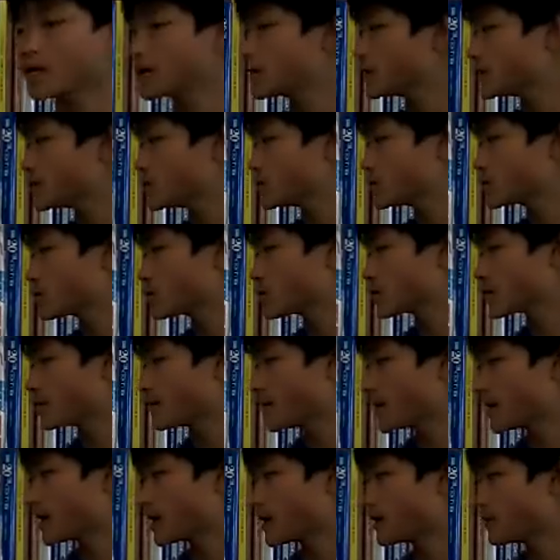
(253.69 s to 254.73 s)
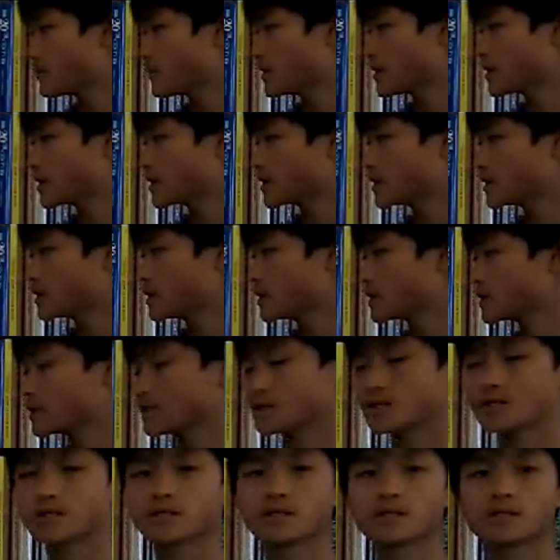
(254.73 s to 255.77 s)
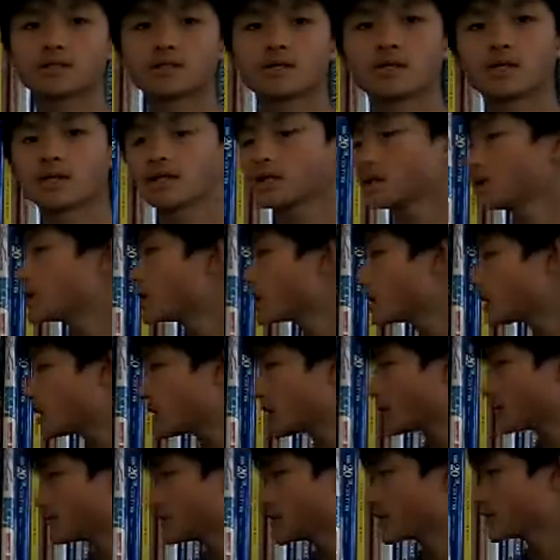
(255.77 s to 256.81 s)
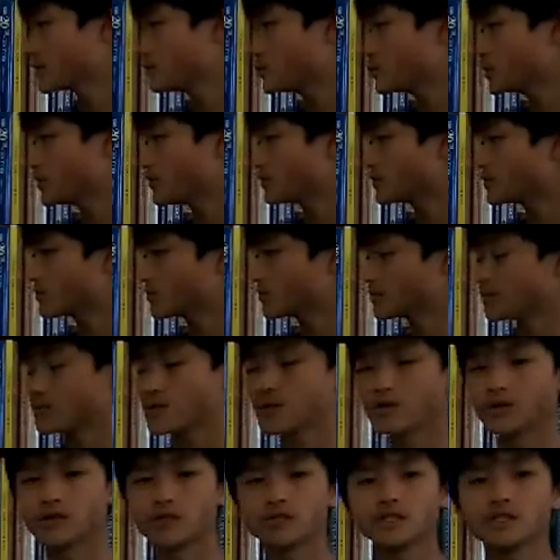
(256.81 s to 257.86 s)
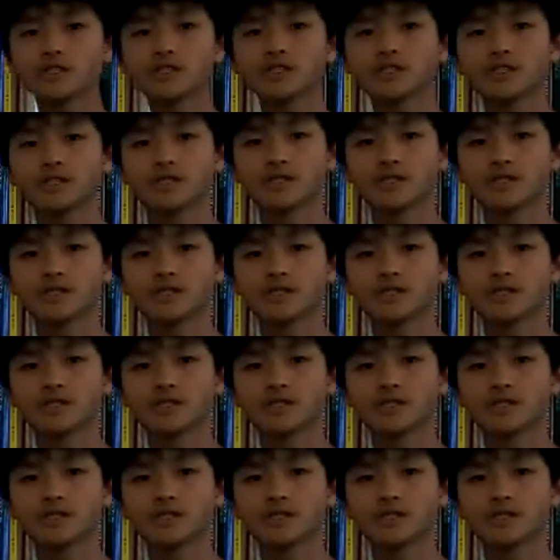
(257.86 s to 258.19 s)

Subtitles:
and saw the man appear just after he moved from 3D,